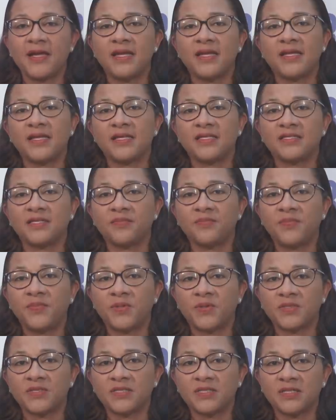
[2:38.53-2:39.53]
It is
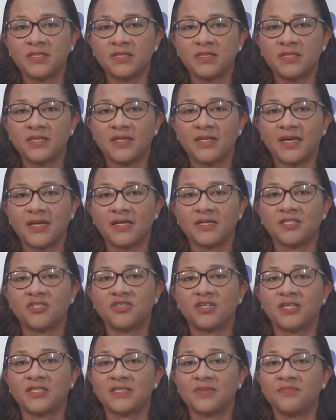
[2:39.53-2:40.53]
important that the
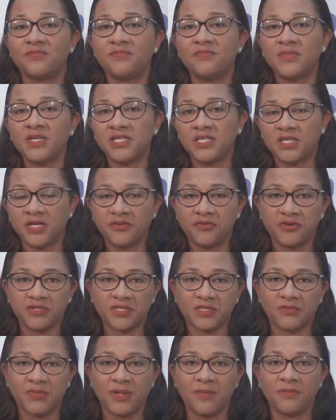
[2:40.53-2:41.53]
transmission
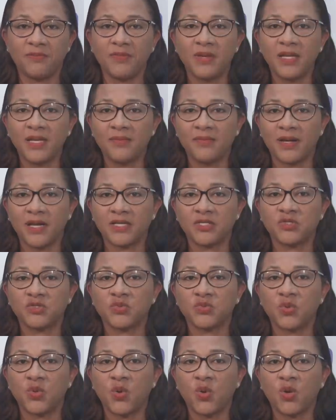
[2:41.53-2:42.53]
risk be minimized
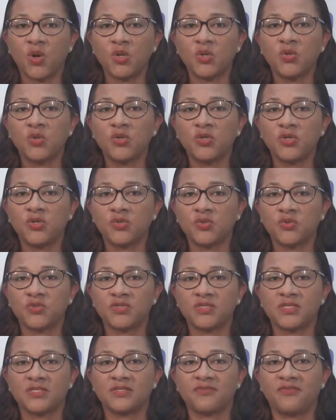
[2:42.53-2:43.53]
to all who
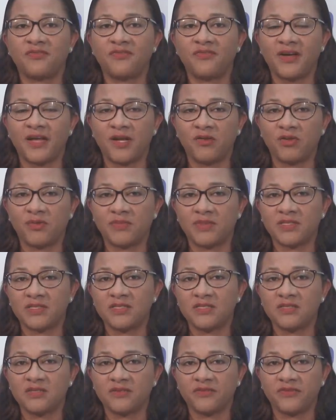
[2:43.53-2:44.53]
use this valuable
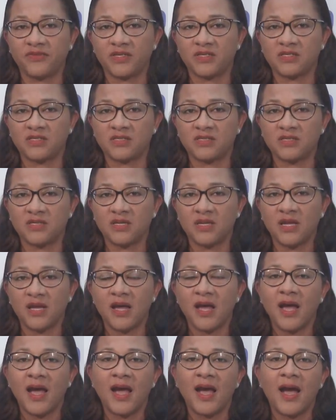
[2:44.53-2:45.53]
service.
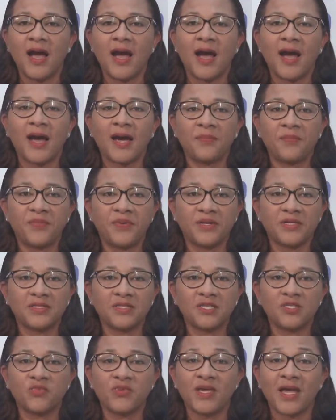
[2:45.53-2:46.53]
At
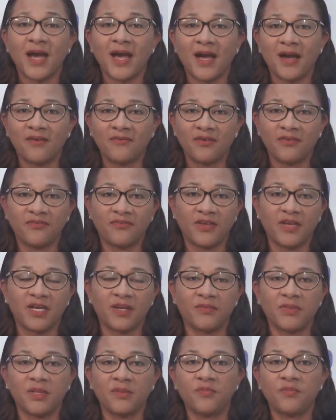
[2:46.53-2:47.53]
present, we have
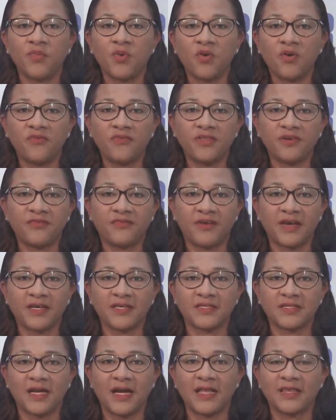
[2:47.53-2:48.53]
available both the
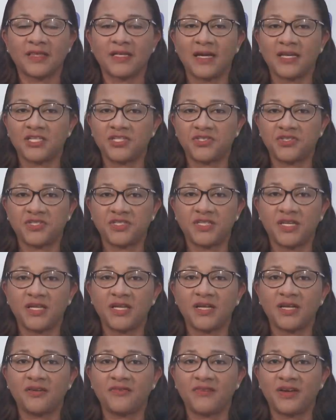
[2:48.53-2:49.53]
Pfizer and the
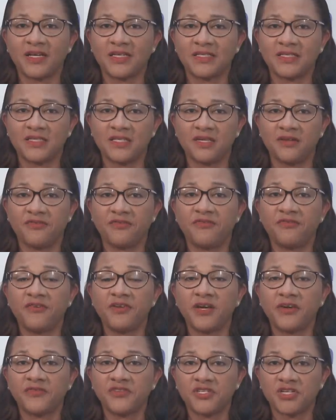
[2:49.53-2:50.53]
AstraZeneca vaccine
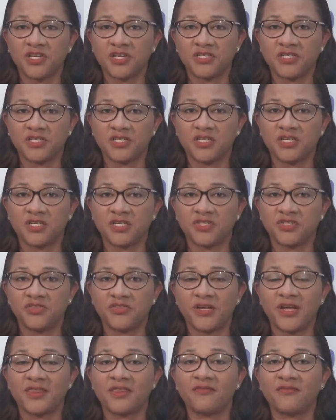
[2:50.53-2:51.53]
free of charge in
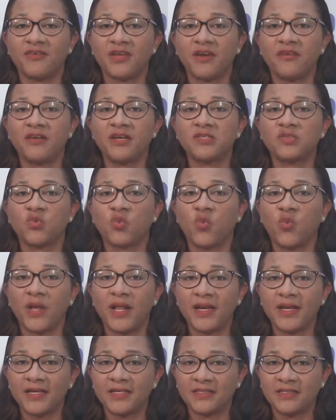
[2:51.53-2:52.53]
country at the various
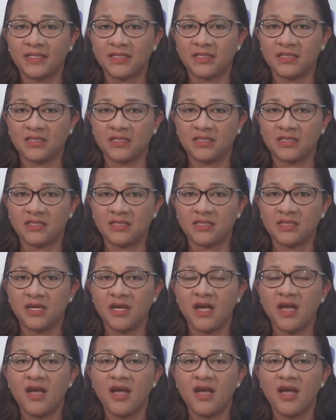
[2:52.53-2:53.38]
wellness centers.